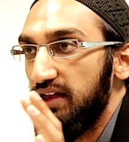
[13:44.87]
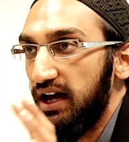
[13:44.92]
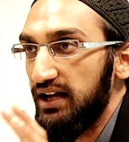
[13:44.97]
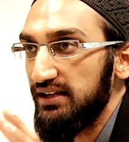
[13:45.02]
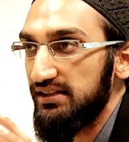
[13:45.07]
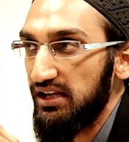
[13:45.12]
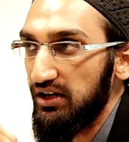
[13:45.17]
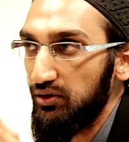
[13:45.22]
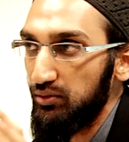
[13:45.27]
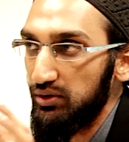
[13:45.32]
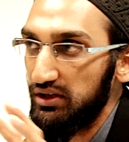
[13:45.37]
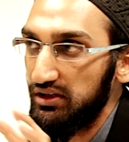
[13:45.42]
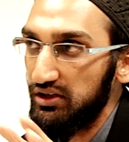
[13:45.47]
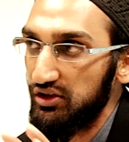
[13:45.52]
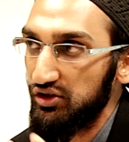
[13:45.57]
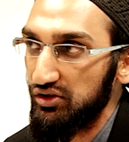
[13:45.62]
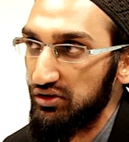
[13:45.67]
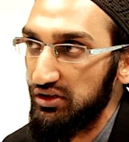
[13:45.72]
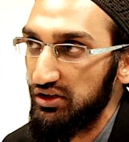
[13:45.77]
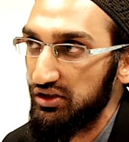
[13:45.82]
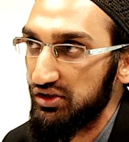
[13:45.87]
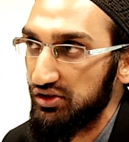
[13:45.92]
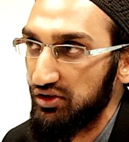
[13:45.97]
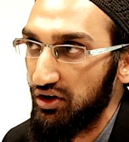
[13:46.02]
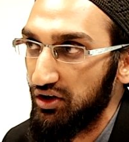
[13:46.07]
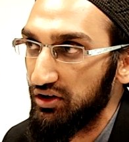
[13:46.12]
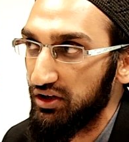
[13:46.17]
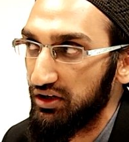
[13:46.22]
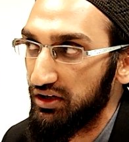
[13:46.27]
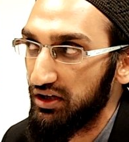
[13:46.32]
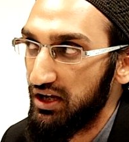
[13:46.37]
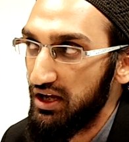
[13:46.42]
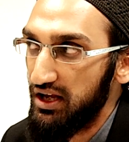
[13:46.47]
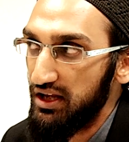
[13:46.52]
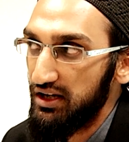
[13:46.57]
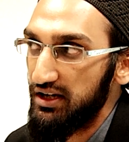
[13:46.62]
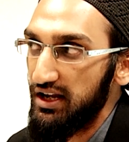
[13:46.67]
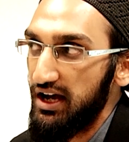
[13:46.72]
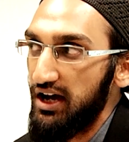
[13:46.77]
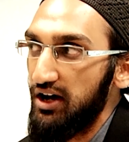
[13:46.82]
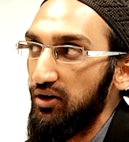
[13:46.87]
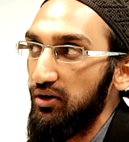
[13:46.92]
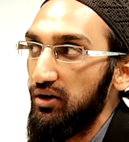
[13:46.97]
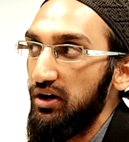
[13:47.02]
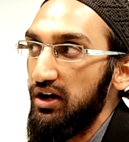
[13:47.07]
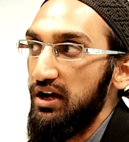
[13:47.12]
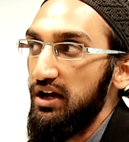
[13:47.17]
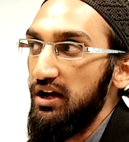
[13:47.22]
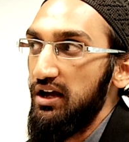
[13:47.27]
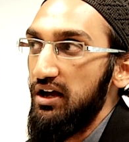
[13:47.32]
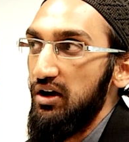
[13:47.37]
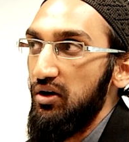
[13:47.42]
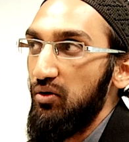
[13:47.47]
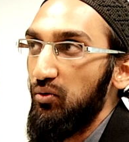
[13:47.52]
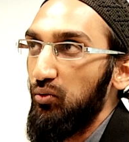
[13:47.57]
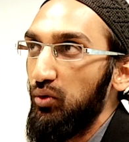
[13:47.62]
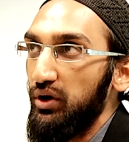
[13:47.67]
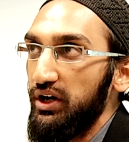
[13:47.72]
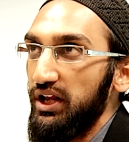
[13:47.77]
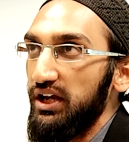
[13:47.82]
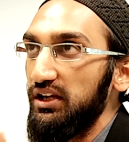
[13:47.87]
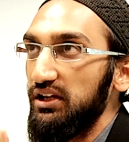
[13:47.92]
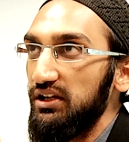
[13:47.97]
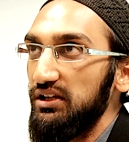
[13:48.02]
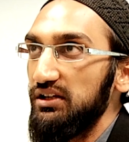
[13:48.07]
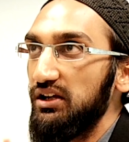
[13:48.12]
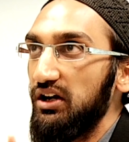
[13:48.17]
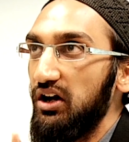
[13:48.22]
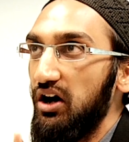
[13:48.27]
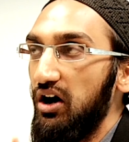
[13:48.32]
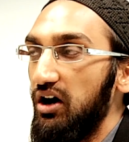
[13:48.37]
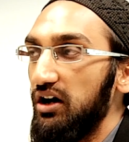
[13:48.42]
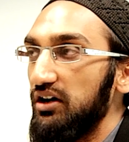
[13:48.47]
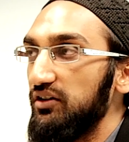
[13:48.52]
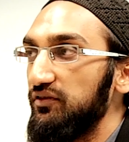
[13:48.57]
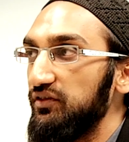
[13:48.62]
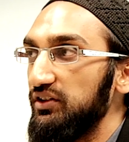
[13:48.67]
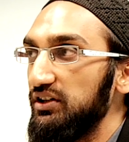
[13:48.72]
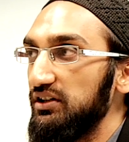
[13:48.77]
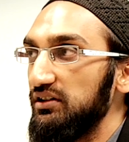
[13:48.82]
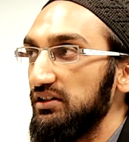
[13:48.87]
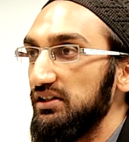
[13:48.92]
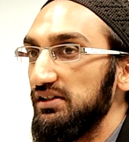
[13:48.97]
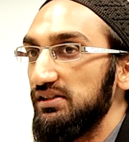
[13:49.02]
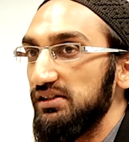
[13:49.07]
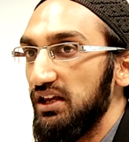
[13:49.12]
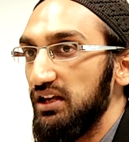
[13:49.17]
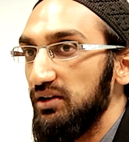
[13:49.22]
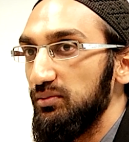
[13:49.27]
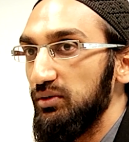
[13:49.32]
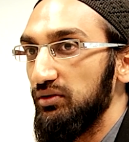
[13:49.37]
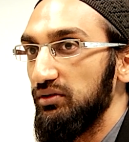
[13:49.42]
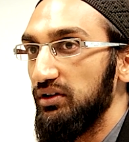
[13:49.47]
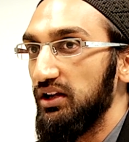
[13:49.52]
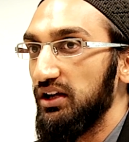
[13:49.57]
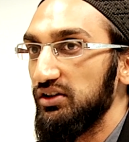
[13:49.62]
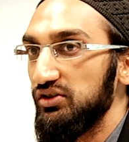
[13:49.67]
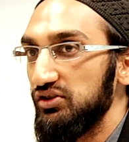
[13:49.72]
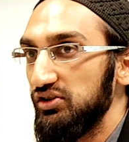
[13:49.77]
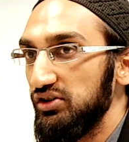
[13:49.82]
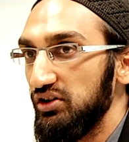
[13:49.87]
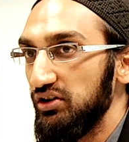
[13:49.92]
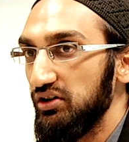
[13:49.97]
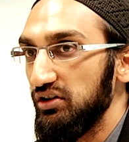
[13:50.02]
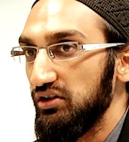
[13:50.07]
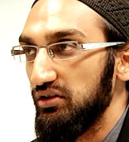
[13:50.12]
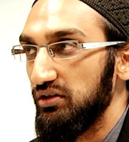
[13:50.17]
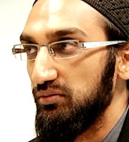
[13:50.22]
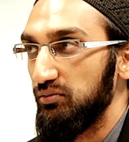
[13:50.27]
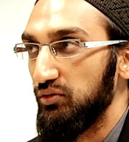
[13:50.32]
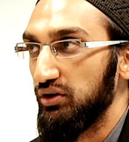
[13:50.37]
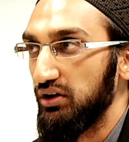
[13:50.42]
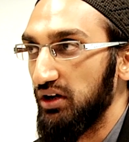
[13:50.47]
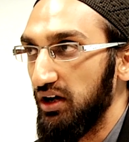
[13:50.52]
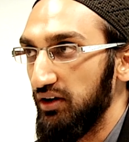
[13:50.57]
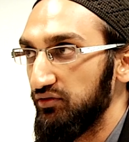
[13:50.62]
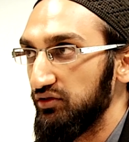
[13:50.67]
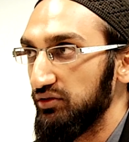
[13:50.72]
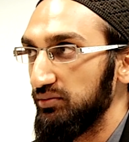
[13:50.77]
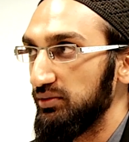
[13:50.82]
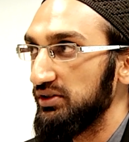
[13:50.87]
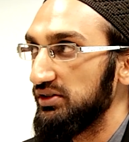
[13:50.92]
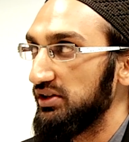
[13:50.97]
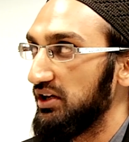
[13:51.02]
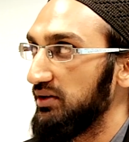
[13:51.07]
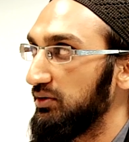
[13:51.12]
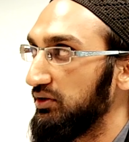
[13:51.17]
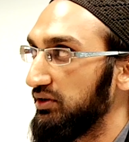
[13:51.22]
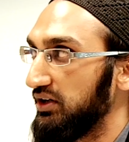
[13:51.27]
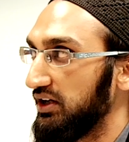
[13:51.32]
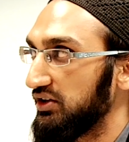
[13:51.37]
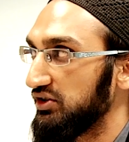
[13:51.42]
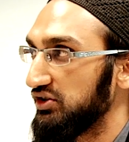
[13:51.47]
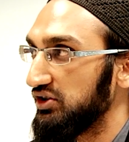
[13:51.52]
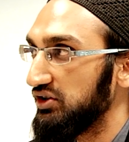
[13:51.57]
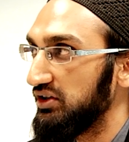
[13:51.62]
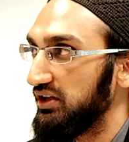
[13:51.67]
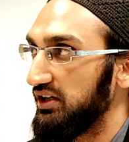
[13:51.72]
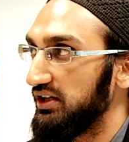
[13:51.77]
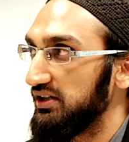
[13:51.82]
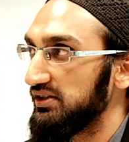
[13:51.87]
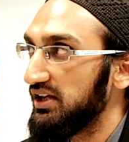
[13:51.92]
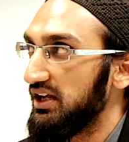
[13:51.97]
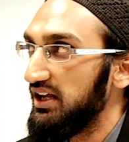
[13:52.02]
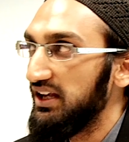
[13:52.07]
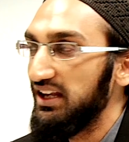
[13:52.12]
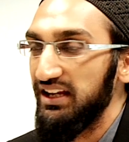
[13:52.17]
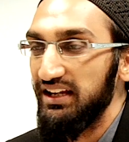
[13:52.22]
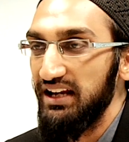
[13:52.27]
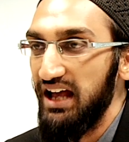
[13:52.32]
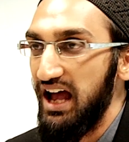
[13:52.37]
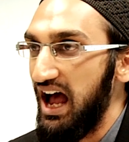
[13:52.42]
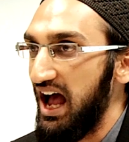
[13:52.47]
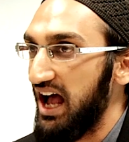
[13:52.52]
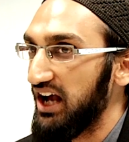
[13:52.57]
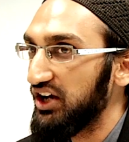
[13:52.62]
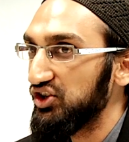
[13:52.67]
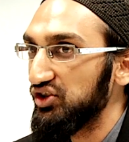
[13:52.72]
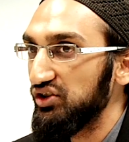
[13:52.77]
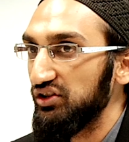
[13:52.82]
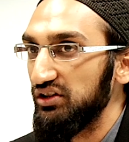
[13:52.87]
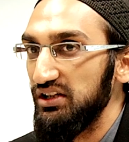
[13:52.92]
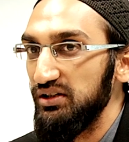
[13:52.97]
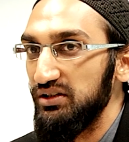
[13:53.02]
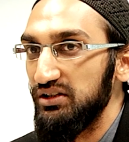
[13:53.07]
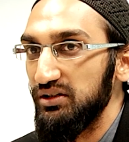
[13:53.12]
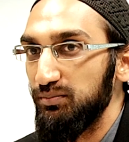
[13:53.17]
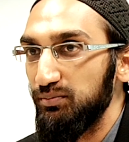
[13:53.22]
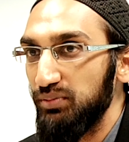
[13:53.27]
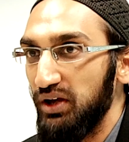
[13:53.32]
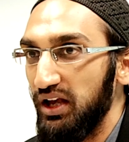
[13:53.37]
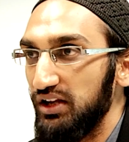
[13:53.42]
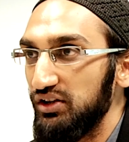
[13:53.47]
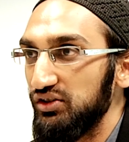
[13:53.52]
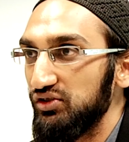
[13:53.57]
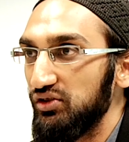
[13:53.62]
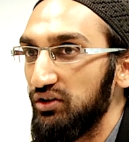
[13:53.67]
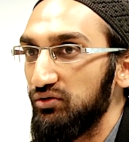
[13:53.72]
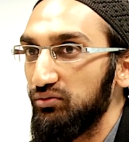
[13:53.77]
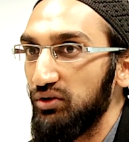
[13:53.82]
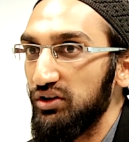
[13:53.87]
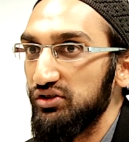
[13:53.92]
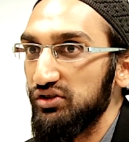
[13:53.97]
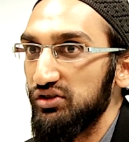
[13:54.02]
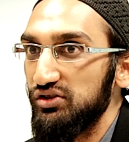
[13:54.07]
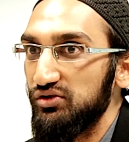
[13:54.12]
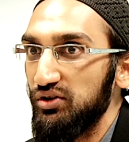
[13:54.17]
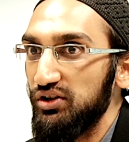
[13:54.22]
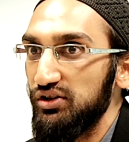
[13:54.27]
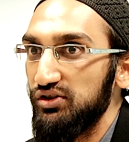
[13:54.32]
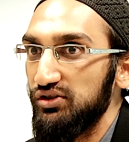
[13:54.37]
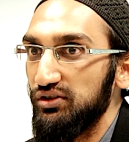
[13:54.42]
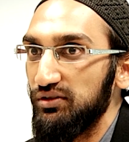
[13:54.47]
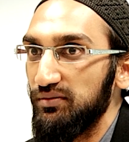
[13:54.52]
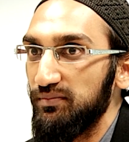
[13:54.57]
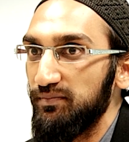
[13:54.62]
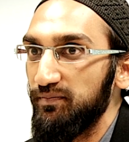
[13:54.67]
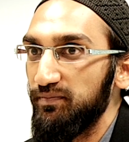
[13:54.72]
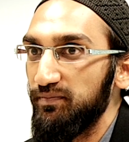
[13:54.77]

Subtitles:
that's how we initially started. Now, what I can confidently say about next year, more comfortably say about next year, is it actually depends on registration,